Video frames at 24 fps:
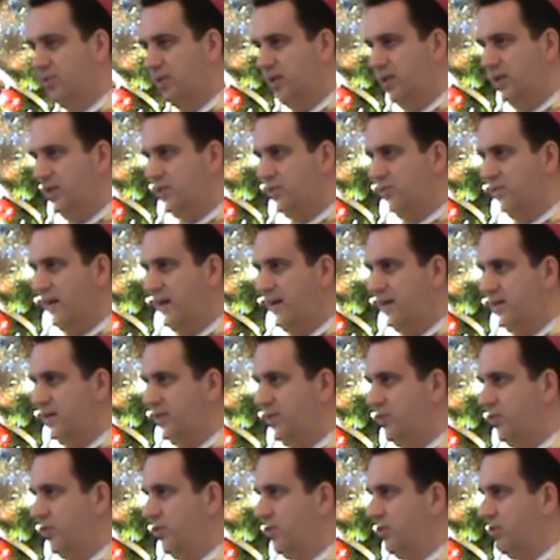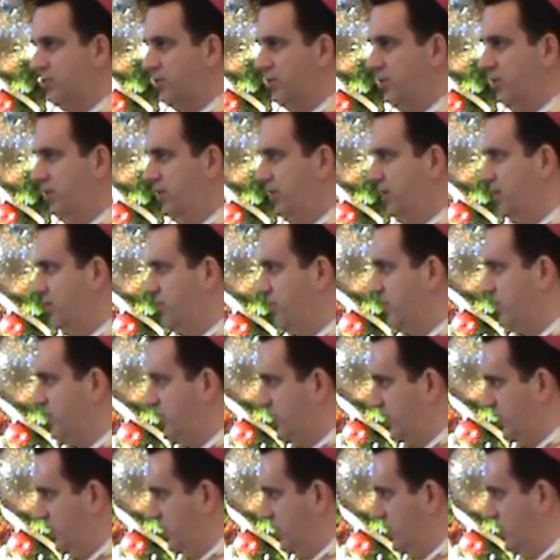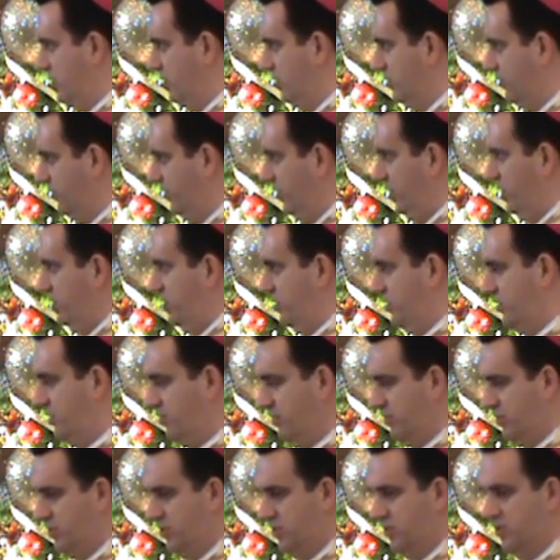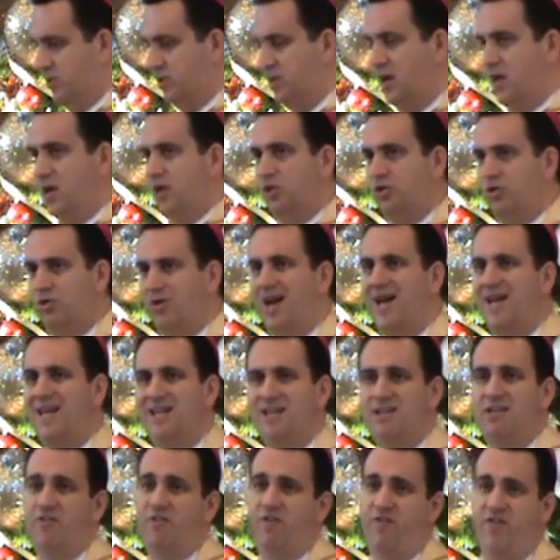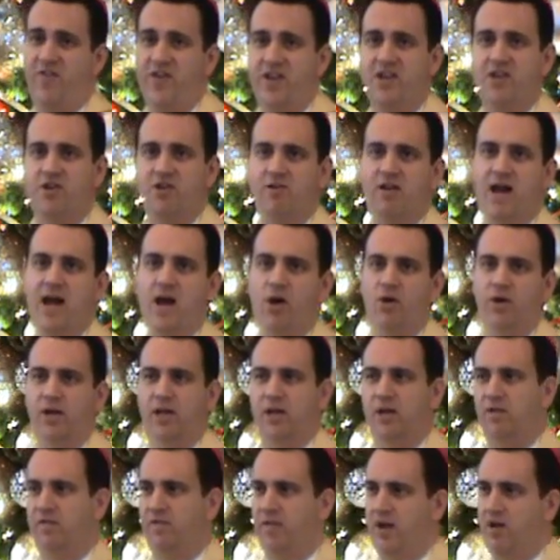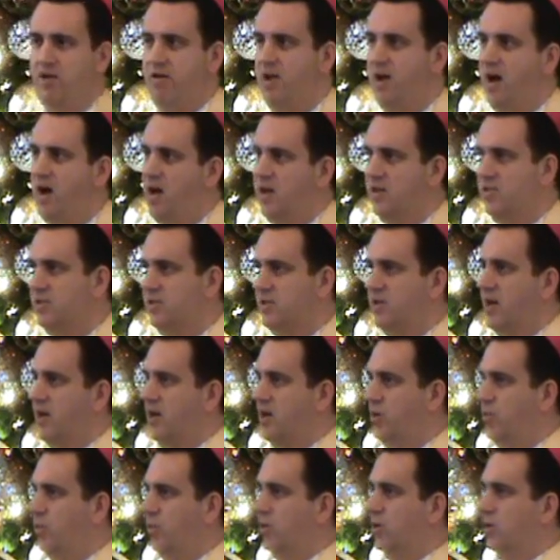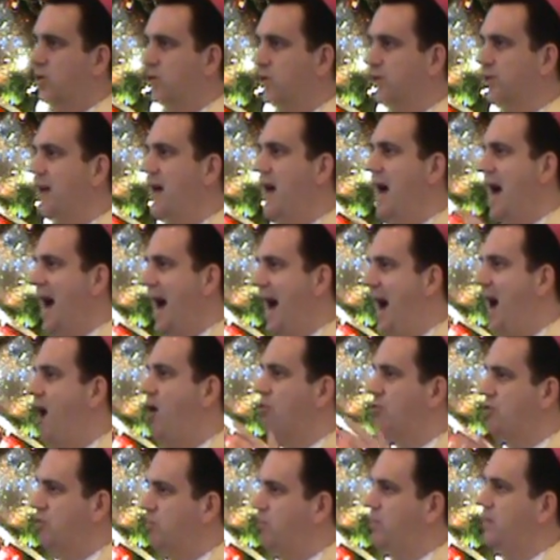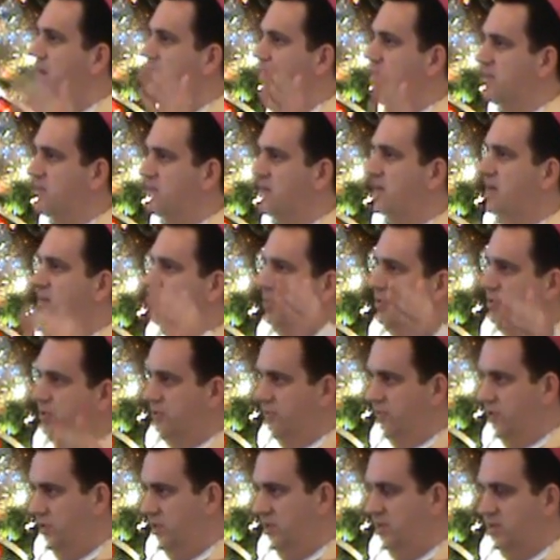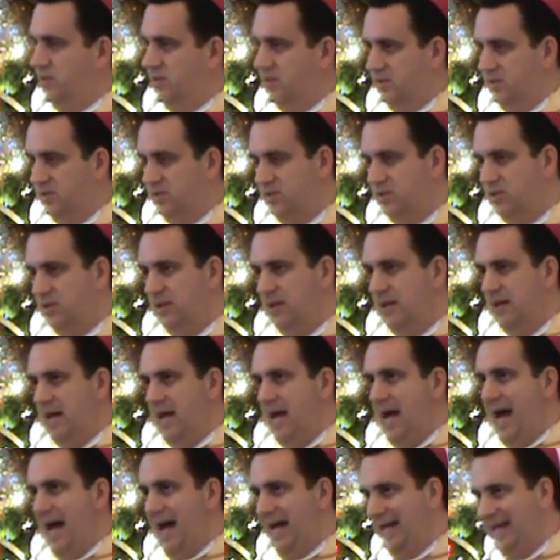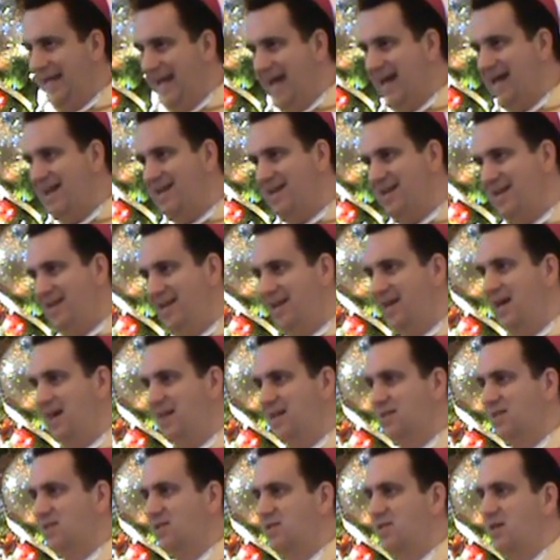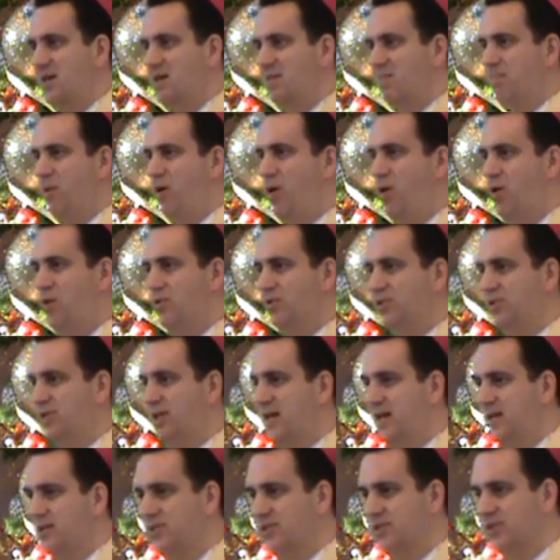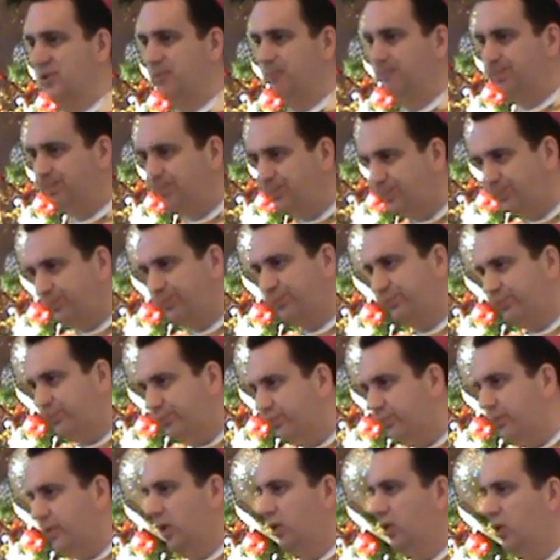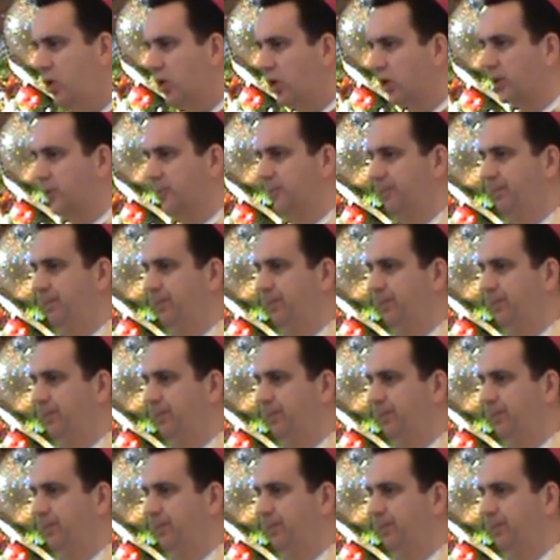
when he's writing to those early Christians, those first Christians, trying to figure out in a very hostile world how to be disciples of Jesus, again and again St. Paul says, look,